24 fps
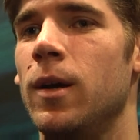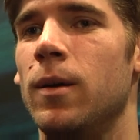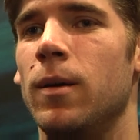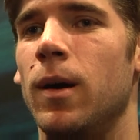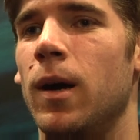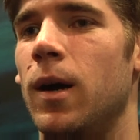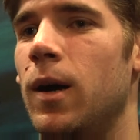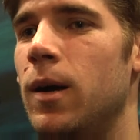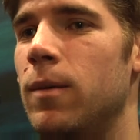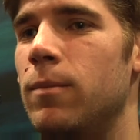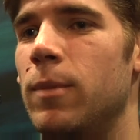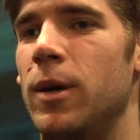
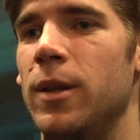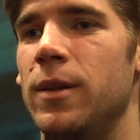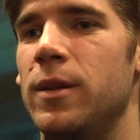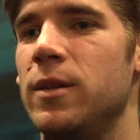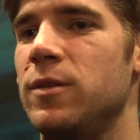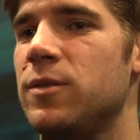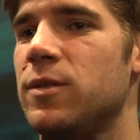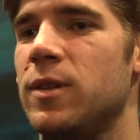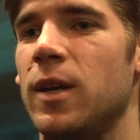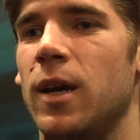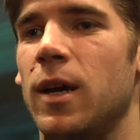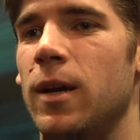But
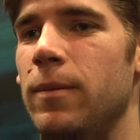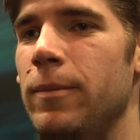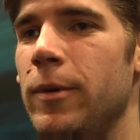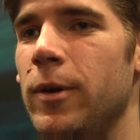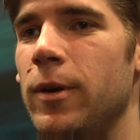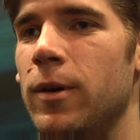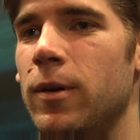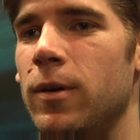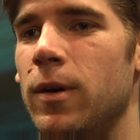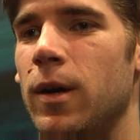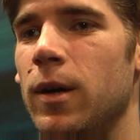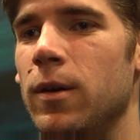this time,
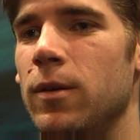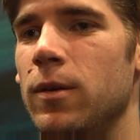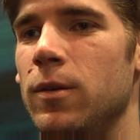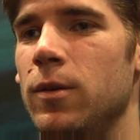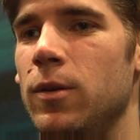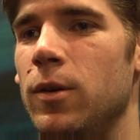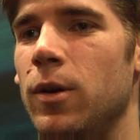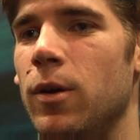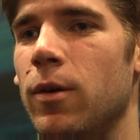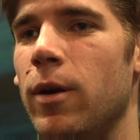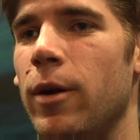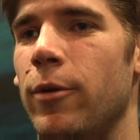
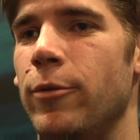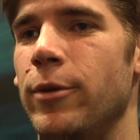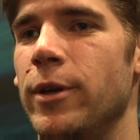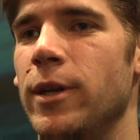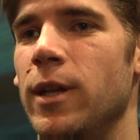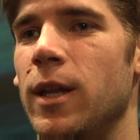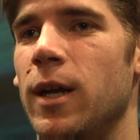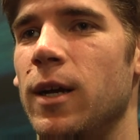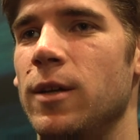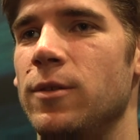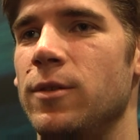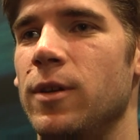I
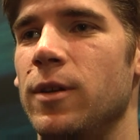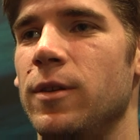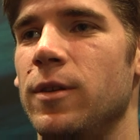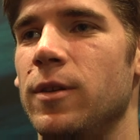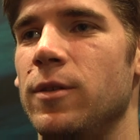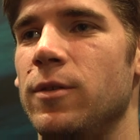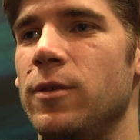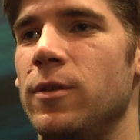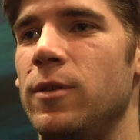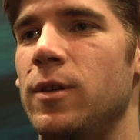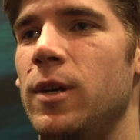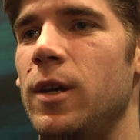realize that
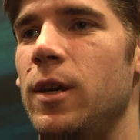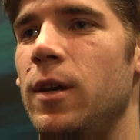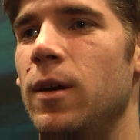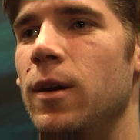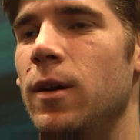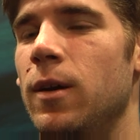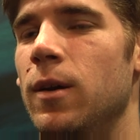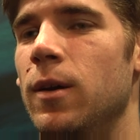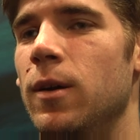this is it.